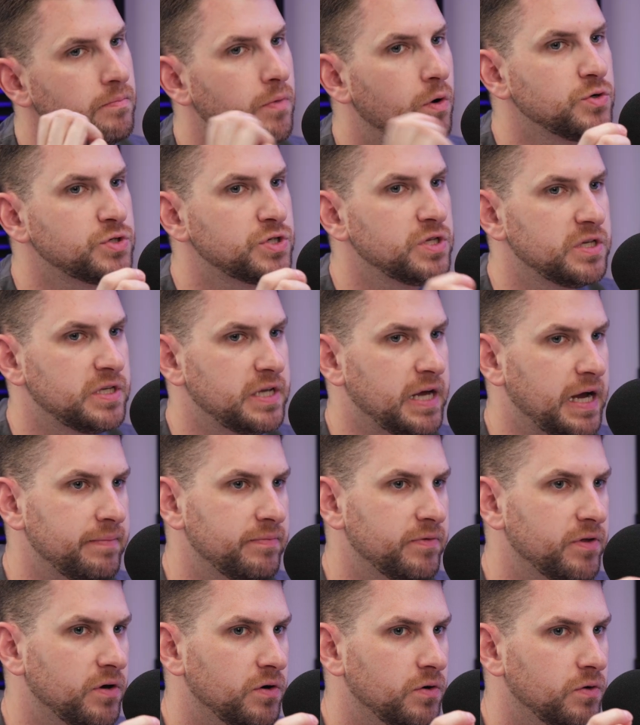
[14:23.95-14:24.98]
Most of the
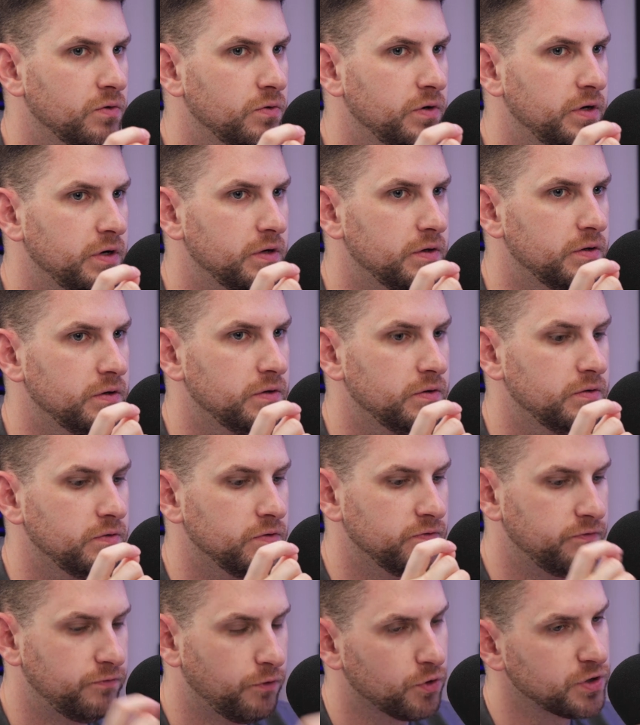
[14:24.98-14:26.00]
time though,
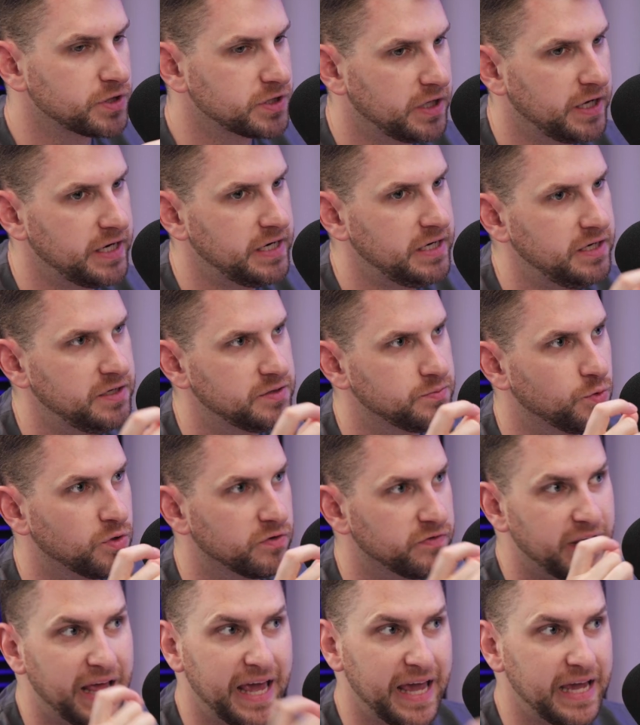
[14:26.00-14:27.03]
force lightning is
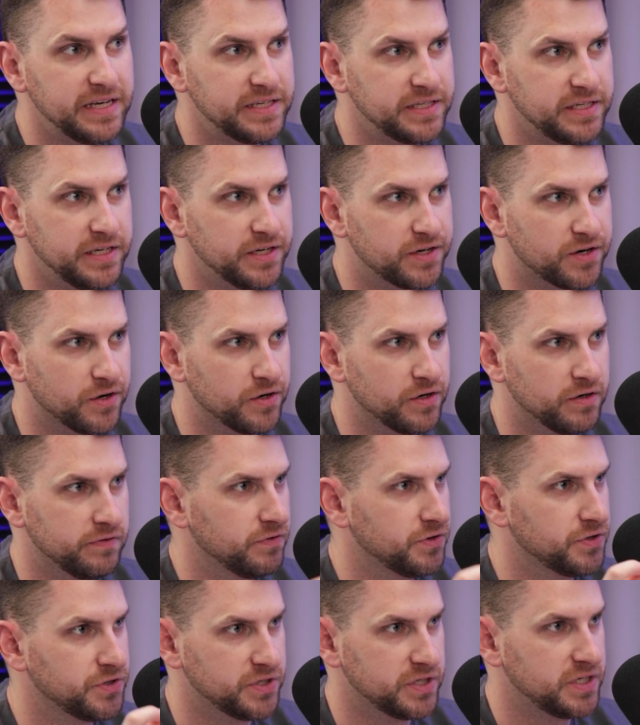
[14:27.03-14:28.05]
more of an AC current
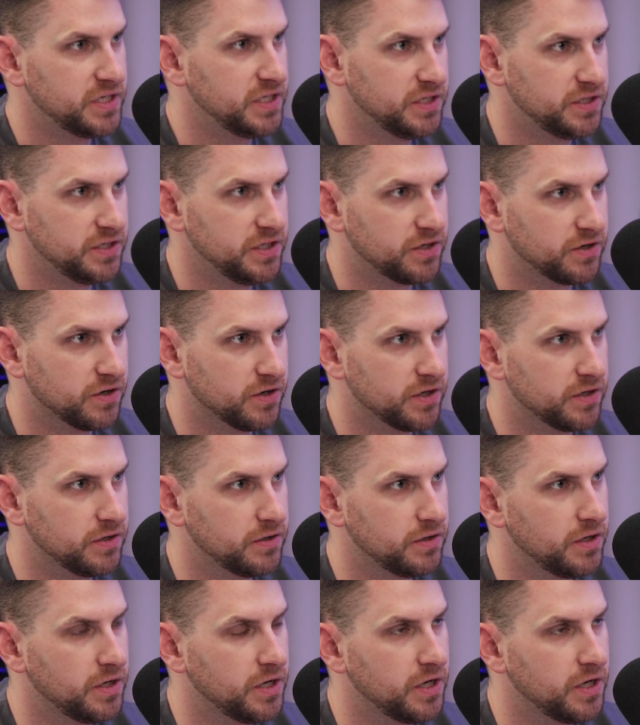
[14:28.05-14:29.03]
versus a DC current.